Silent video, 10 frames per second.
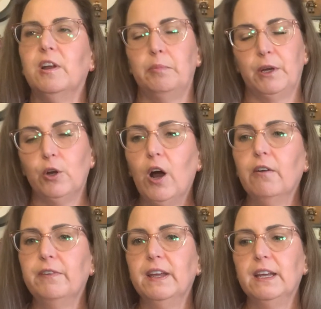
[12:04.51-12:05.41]
I've been
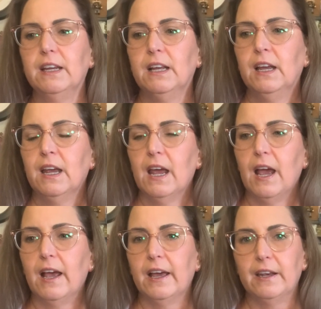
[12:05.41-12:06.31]
coughing
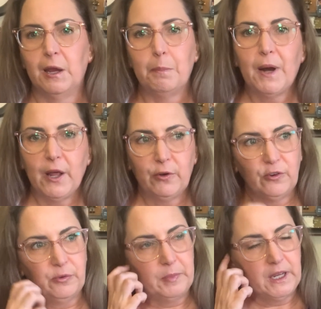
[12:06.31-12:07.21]
and it
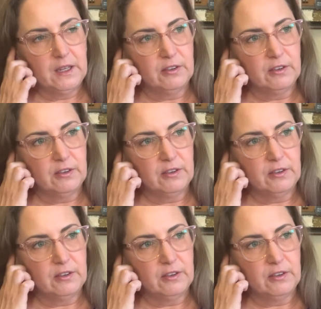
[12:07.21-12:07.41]
bothers me.